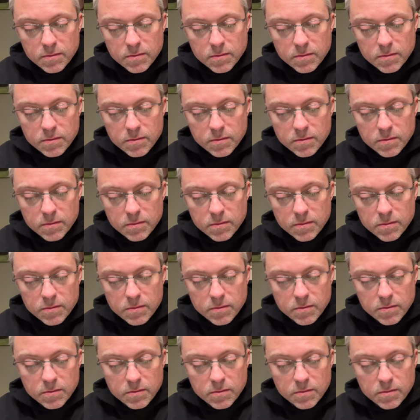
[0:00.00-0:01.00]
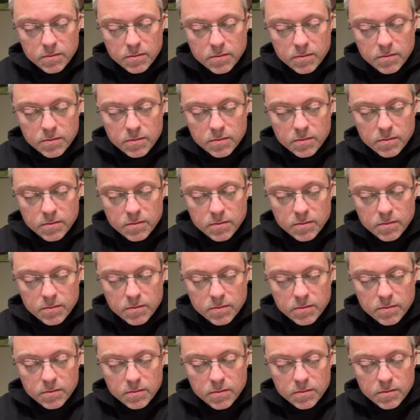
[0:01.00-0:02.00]

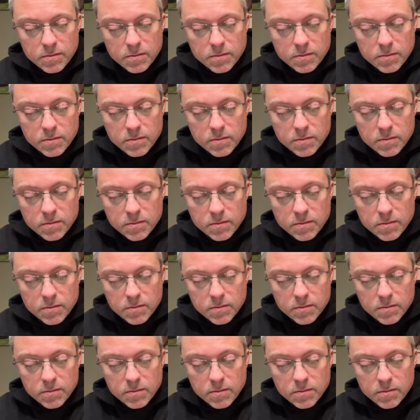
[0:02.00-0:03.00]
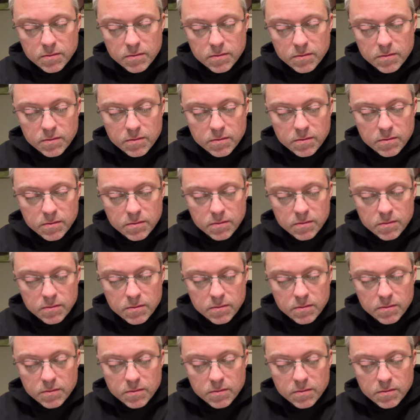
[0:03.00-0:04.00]

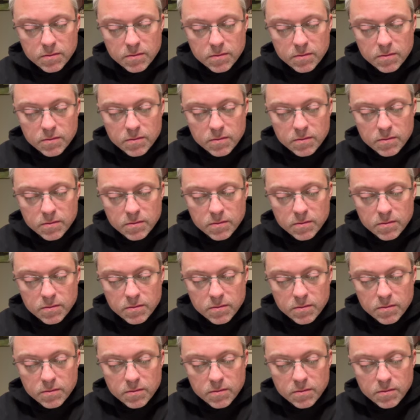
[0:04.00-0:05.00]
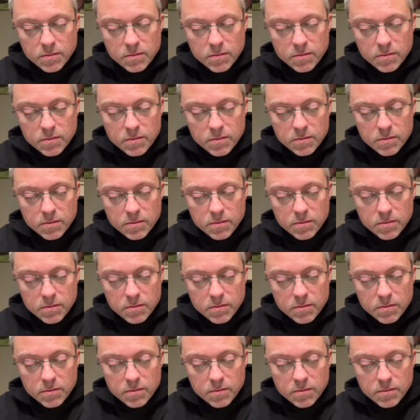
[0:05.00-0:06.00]

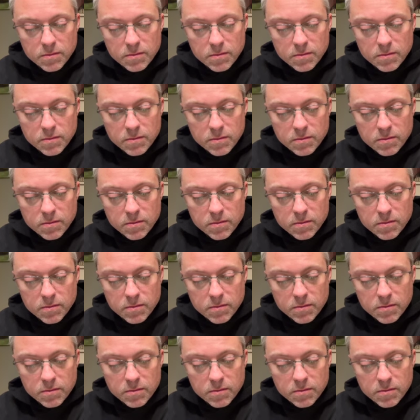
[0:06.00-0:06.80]
This person isn't speaking.